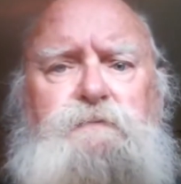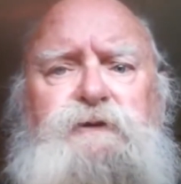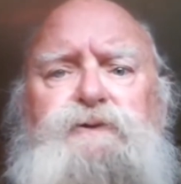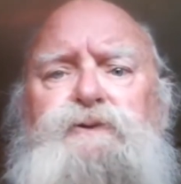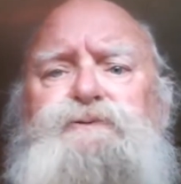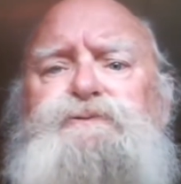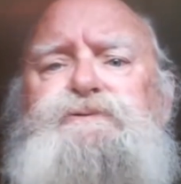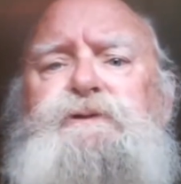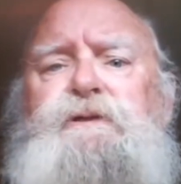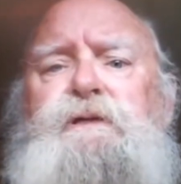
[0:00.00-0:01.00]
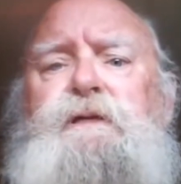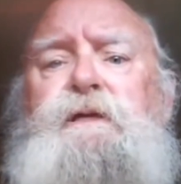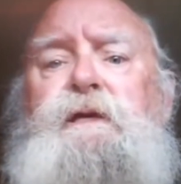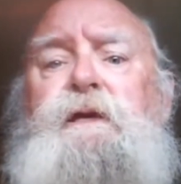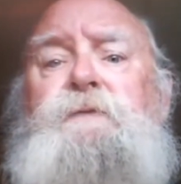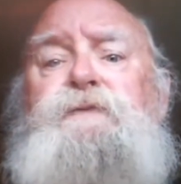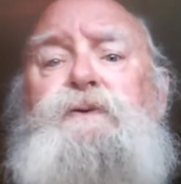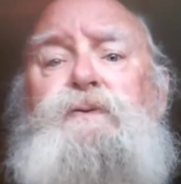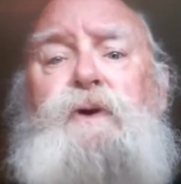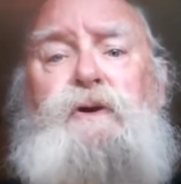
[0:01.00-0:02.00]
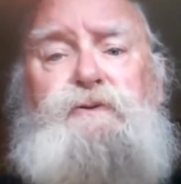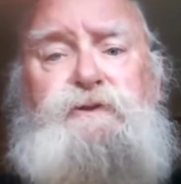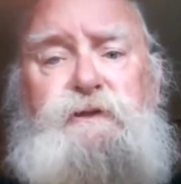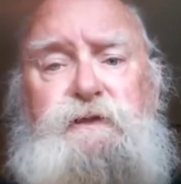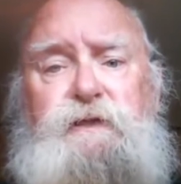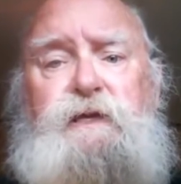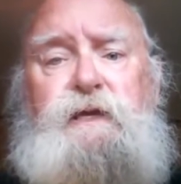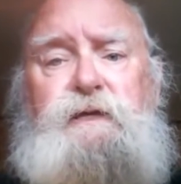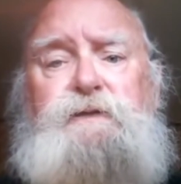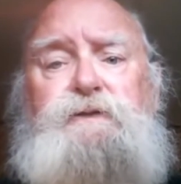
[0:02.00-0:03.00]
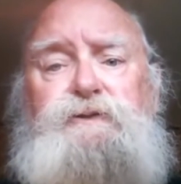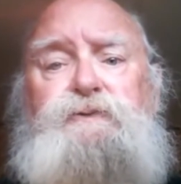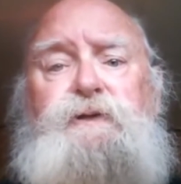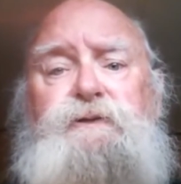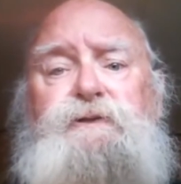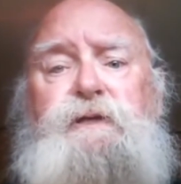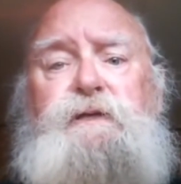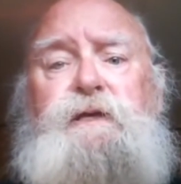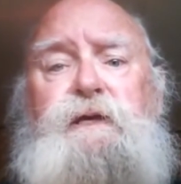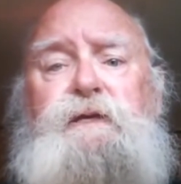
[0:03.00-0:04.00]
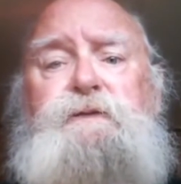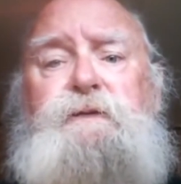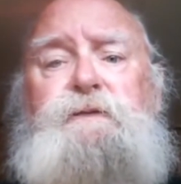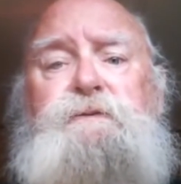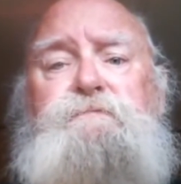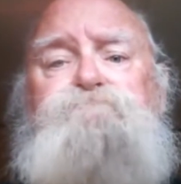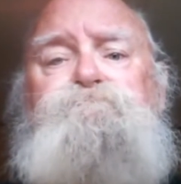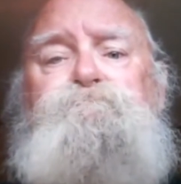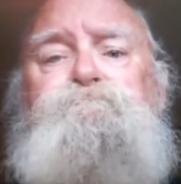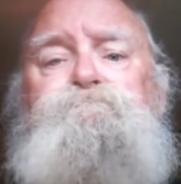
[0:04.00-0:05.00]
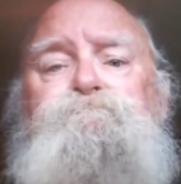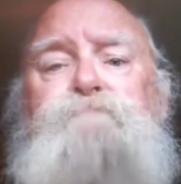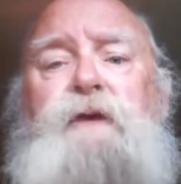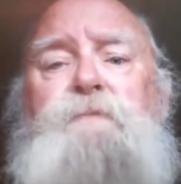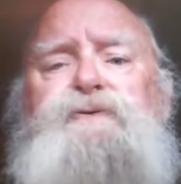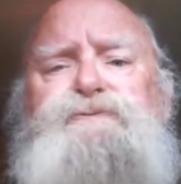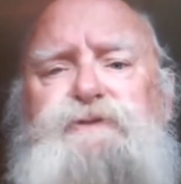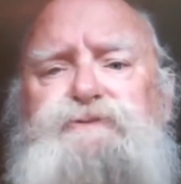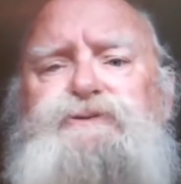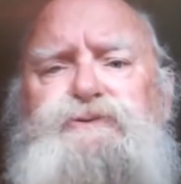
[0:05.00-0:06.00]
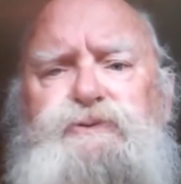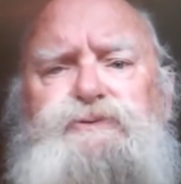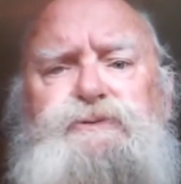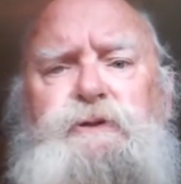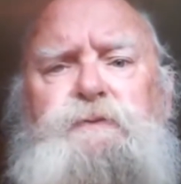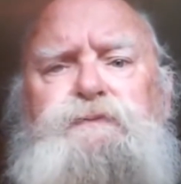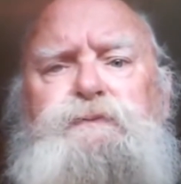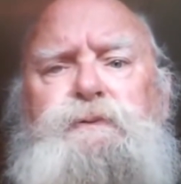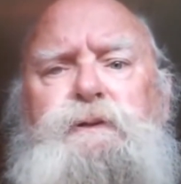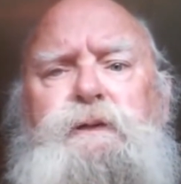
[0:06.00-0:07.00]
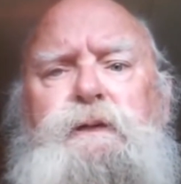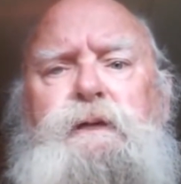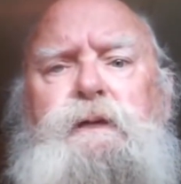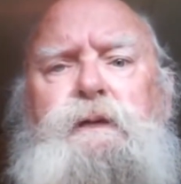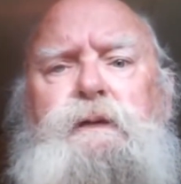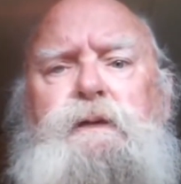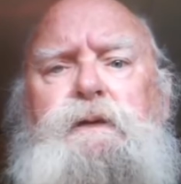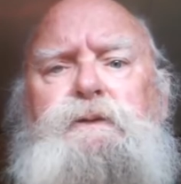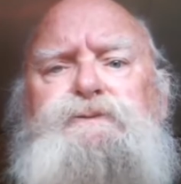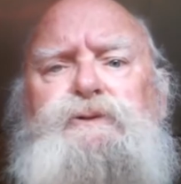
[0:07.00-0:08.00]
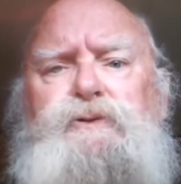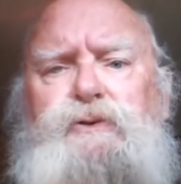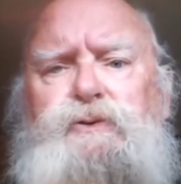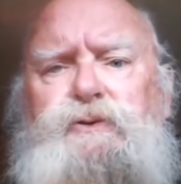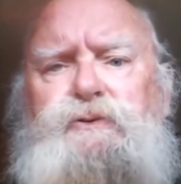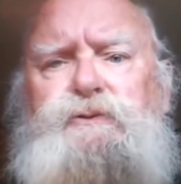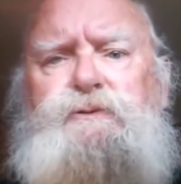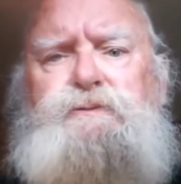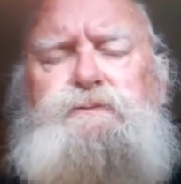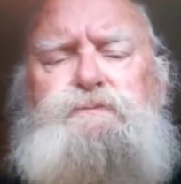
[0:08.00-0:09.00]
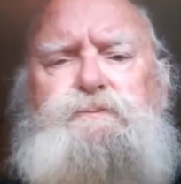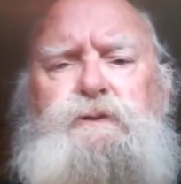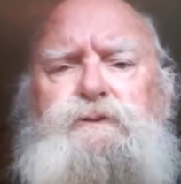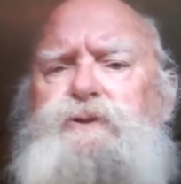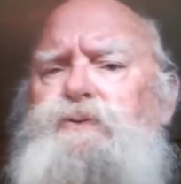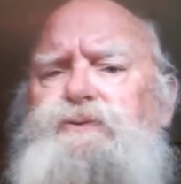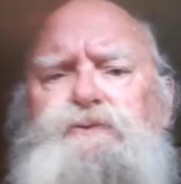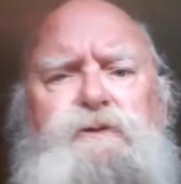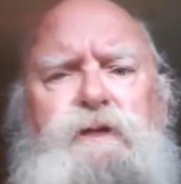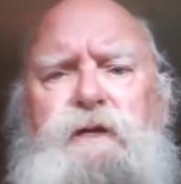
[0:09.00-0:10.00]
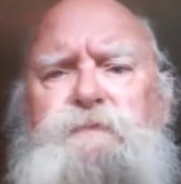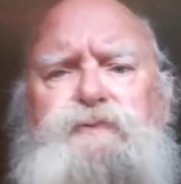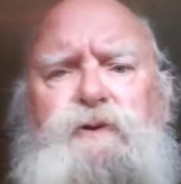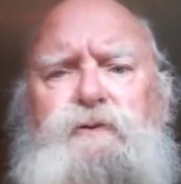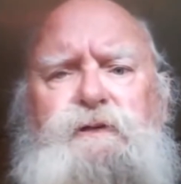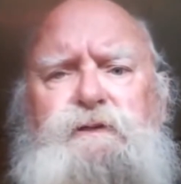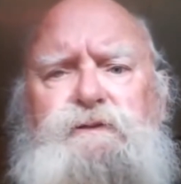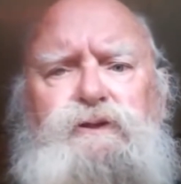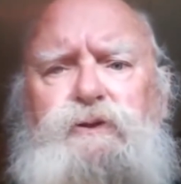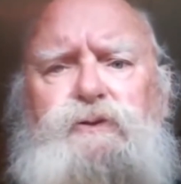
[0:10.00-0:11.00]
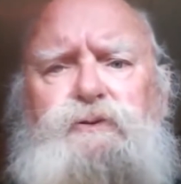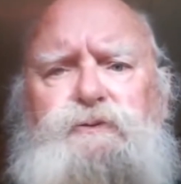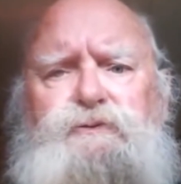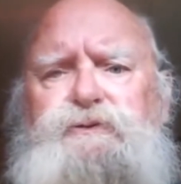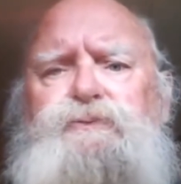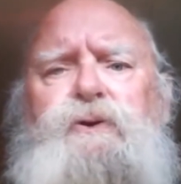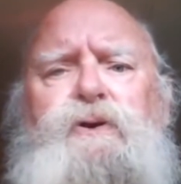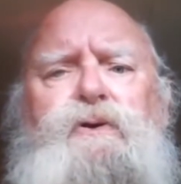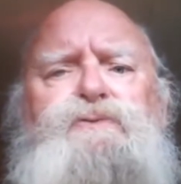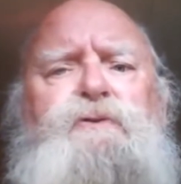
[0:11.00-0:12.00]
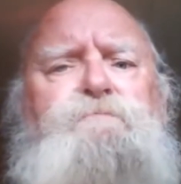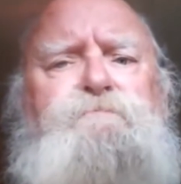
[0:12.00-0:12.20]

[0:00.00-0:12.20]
Because if you aren't getting ahead and you need to get ahead, position yourself to learn. Go to the library and learn. You are the